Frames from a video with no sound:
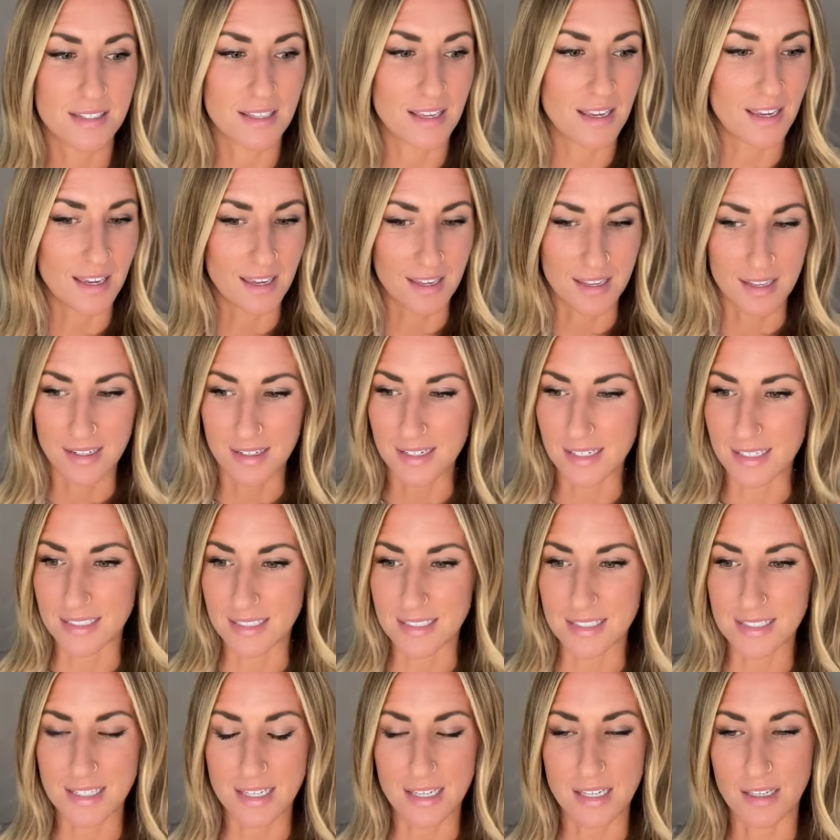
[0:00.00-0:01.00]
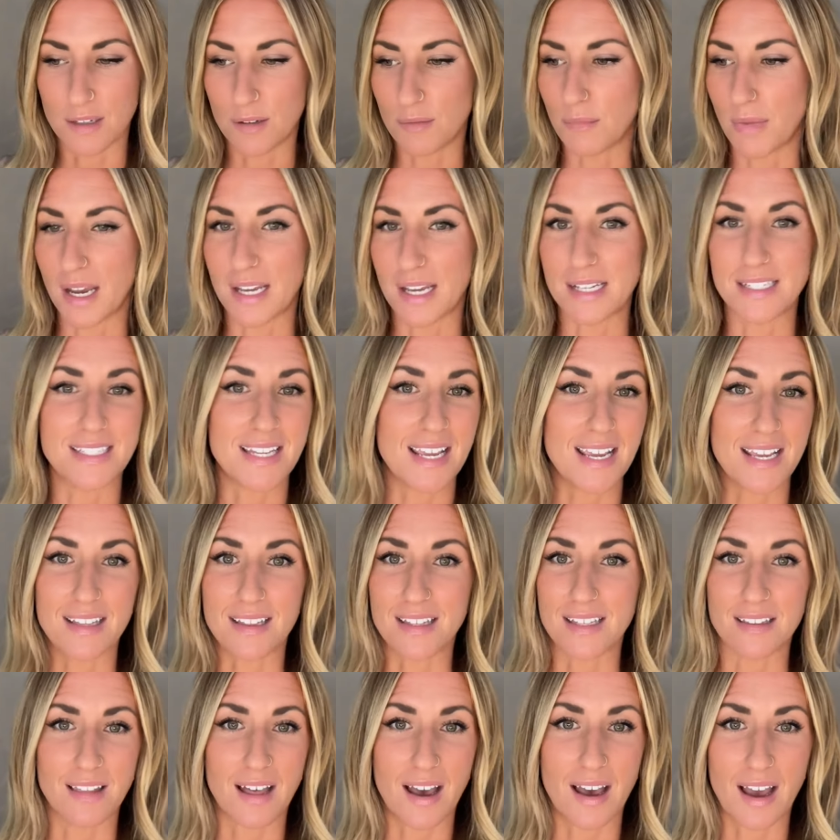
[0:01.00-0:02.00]
and it's in my
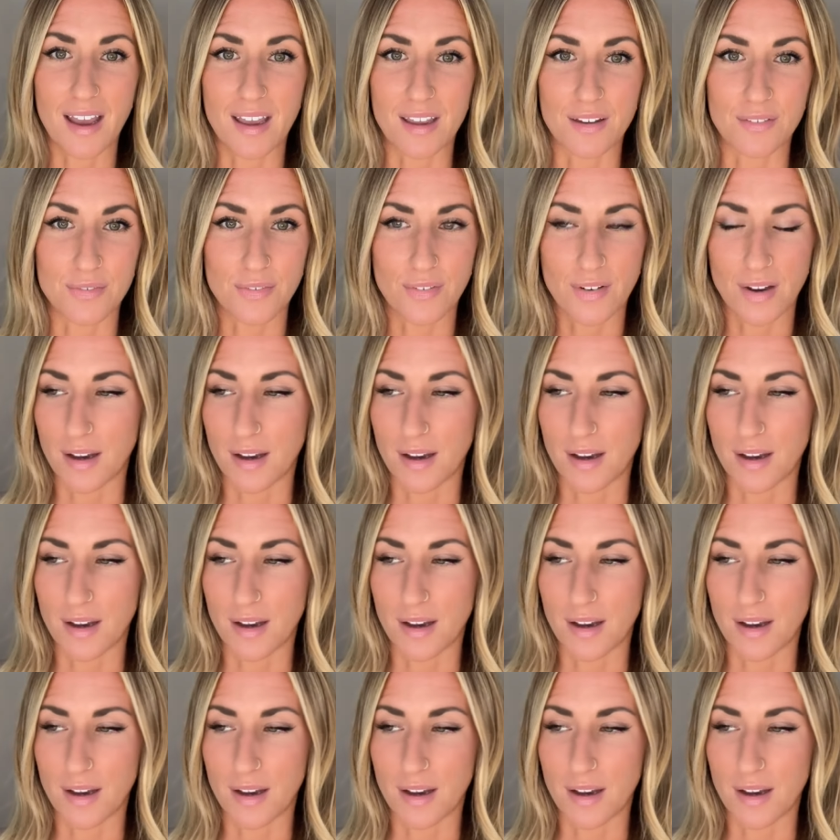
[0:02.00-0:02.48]
daily life.